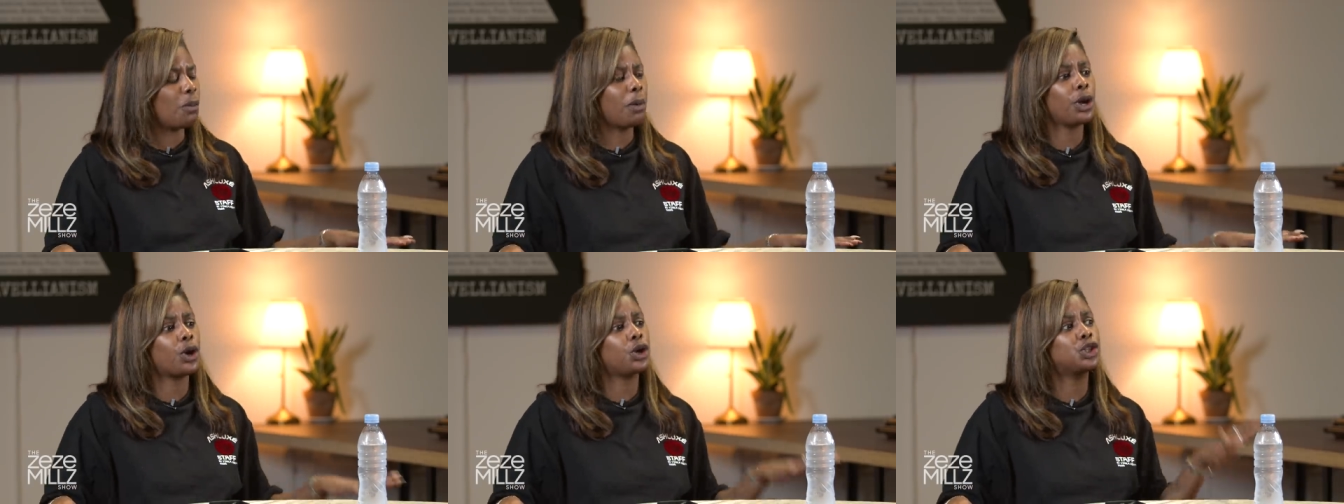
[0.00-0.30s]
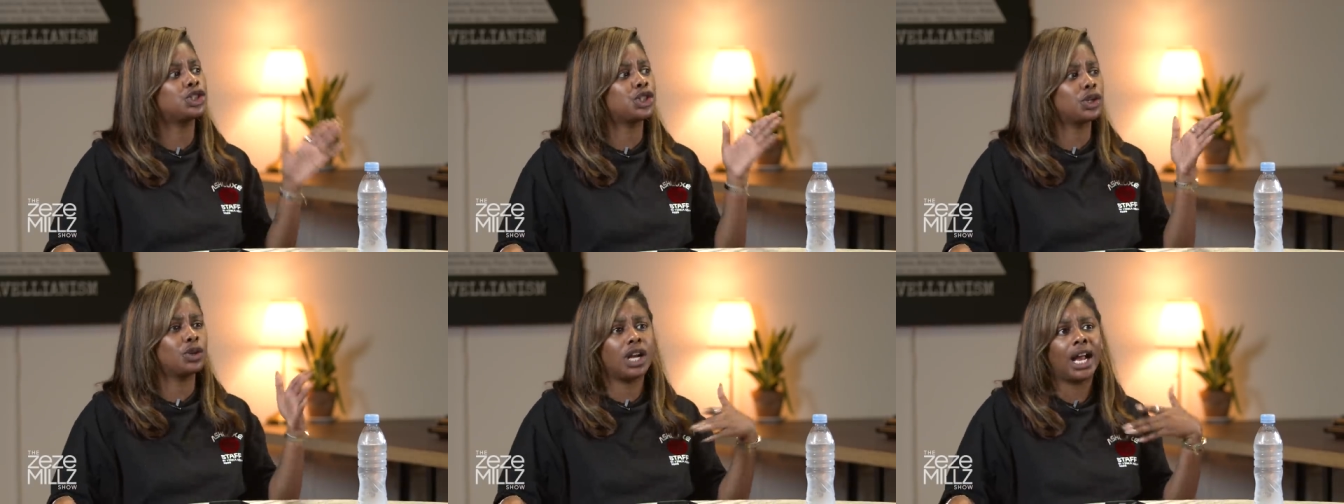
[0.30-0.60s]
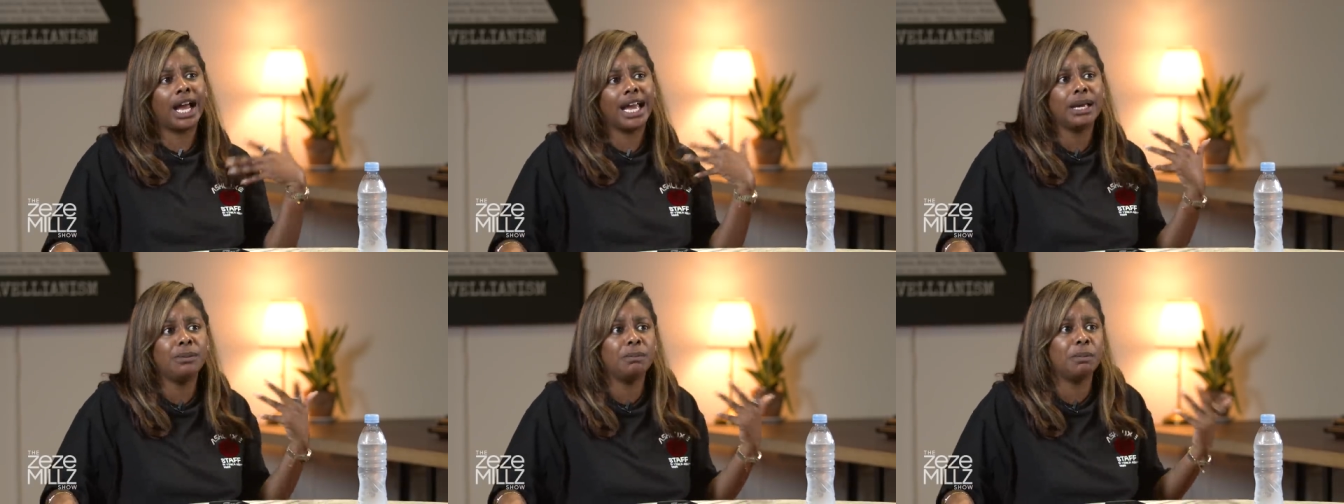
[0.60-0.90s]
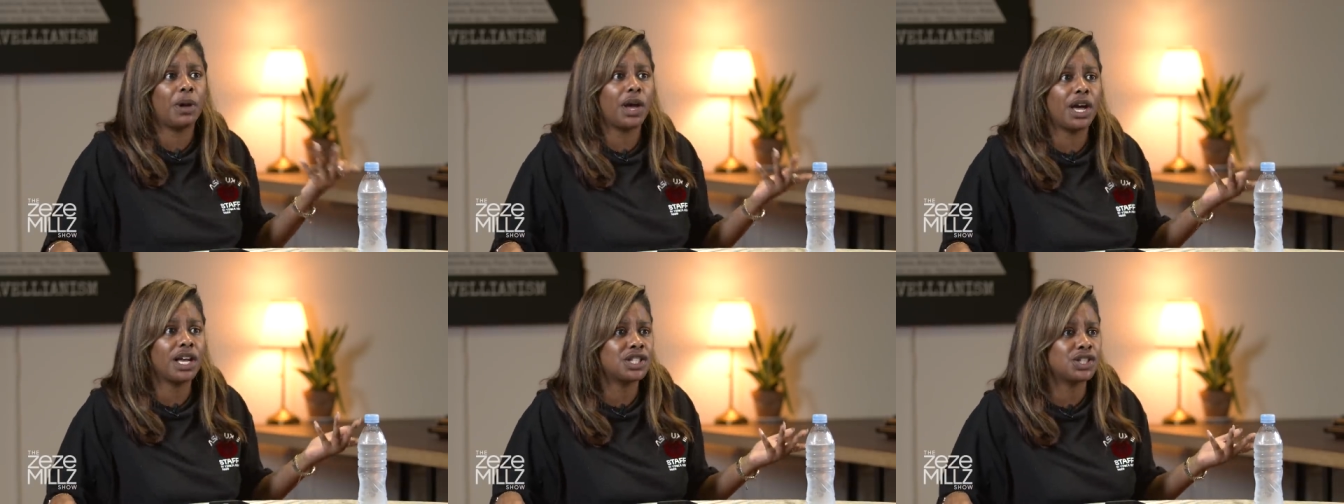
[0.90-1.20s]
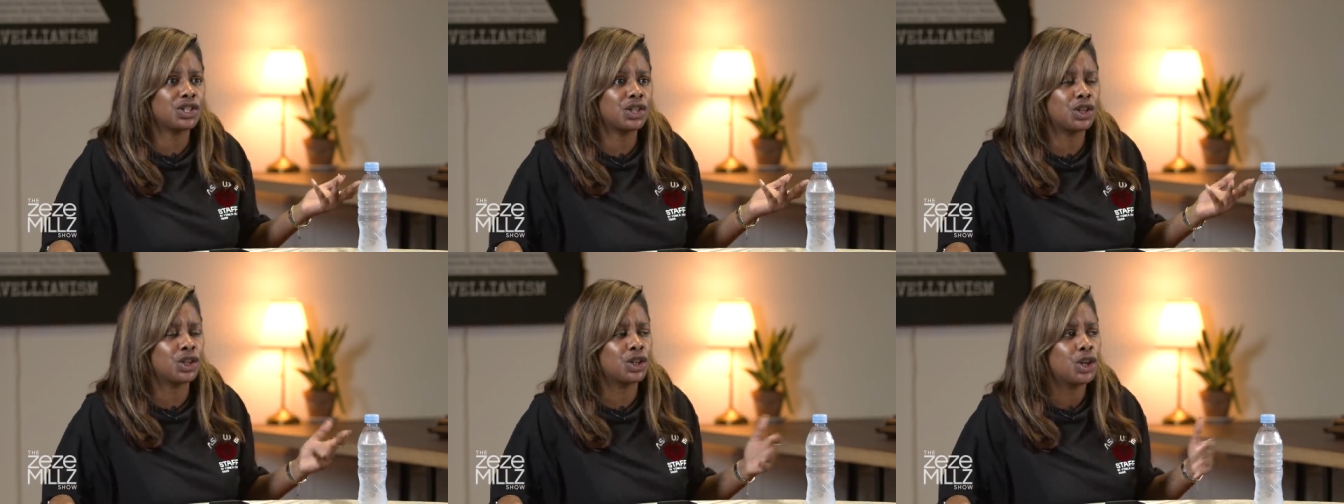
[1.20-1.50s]
me. Oh my god, so like in
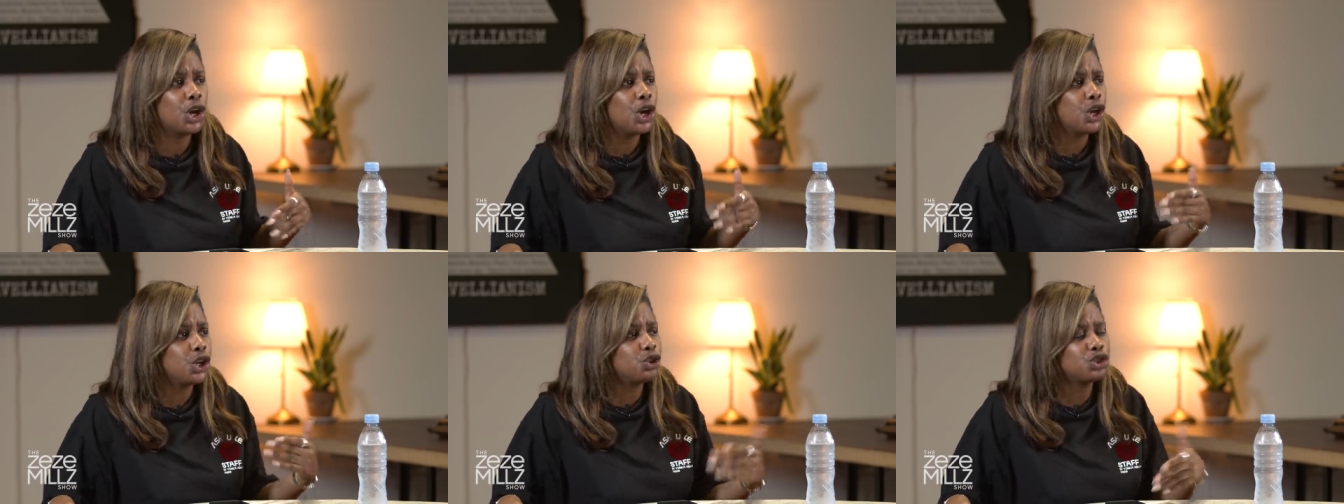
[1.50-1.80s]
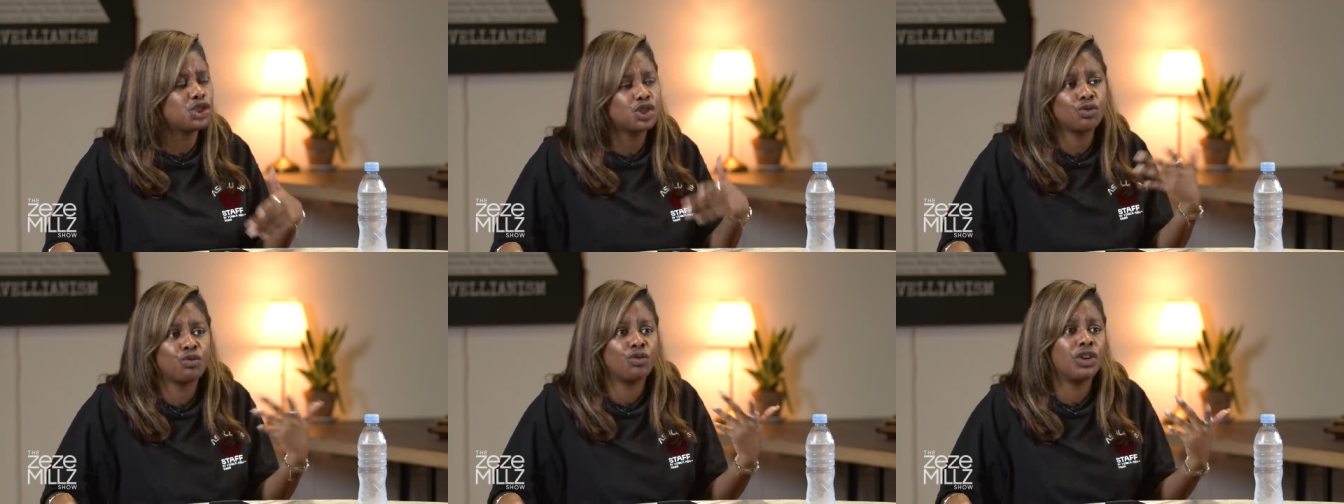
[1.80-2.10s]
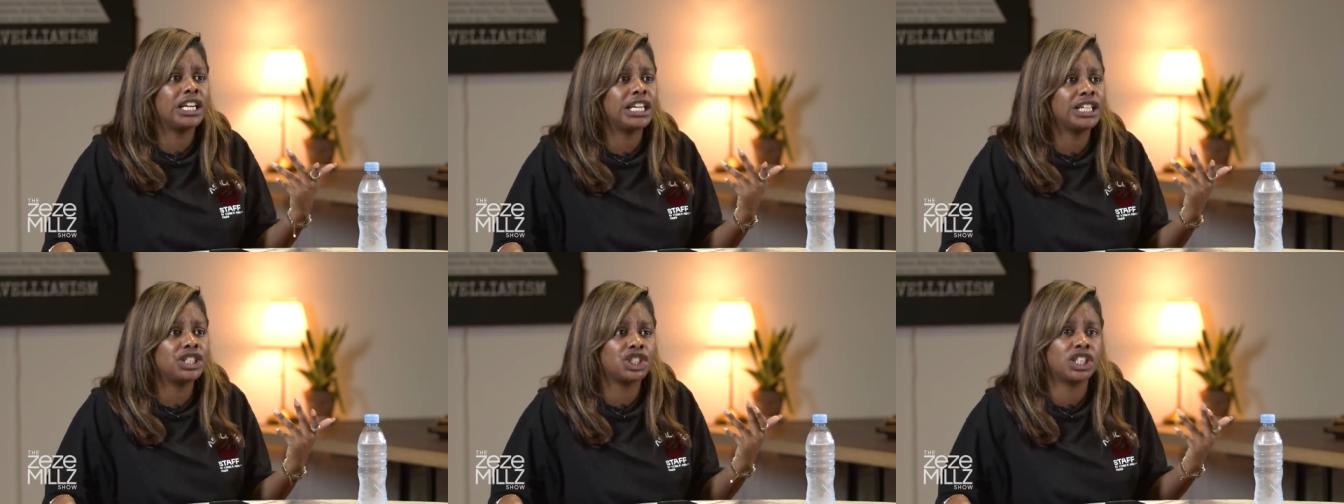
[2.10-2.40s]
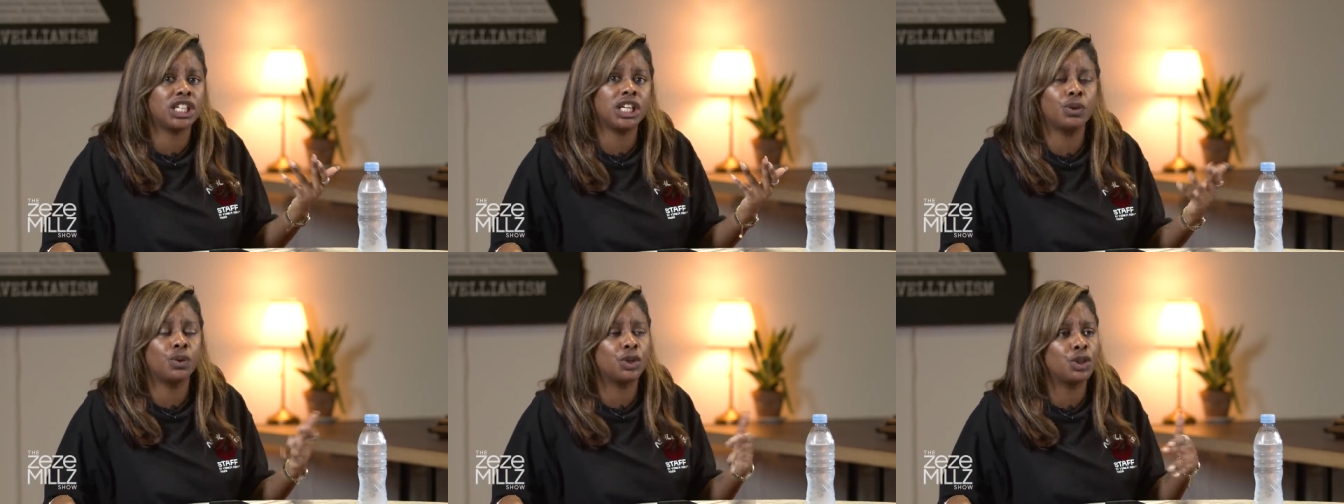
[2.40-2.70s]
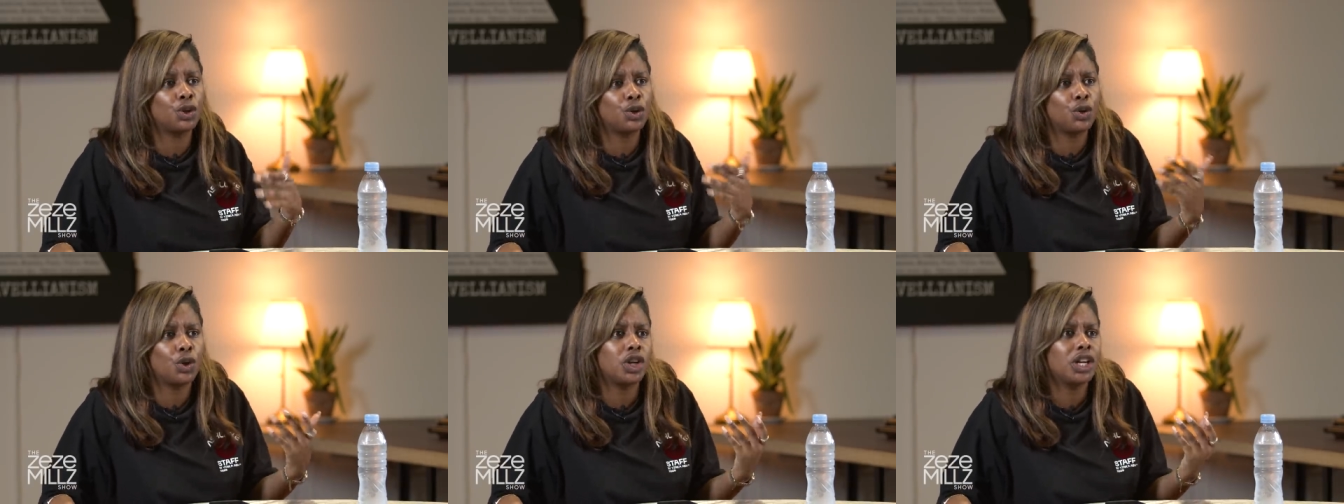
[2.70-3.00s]
person, you're just really chill
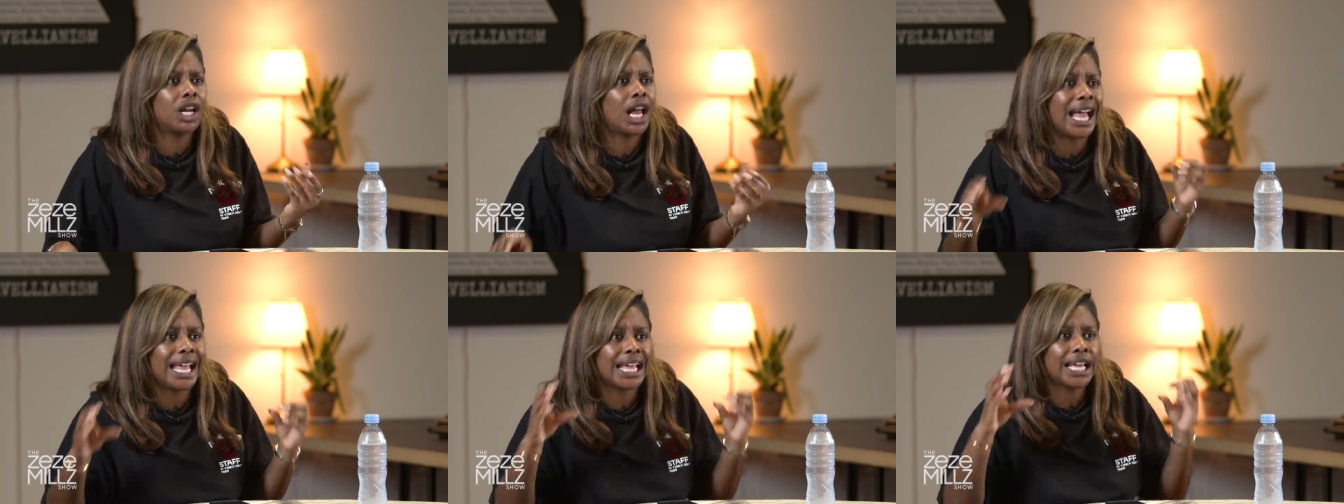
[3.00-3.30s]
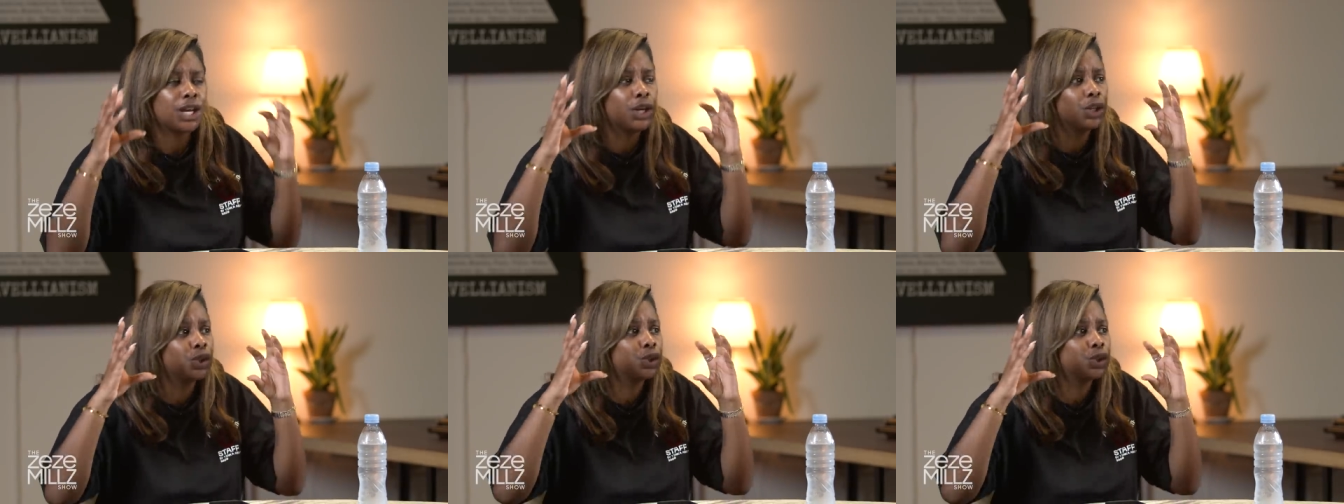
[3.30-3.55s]
and you're not like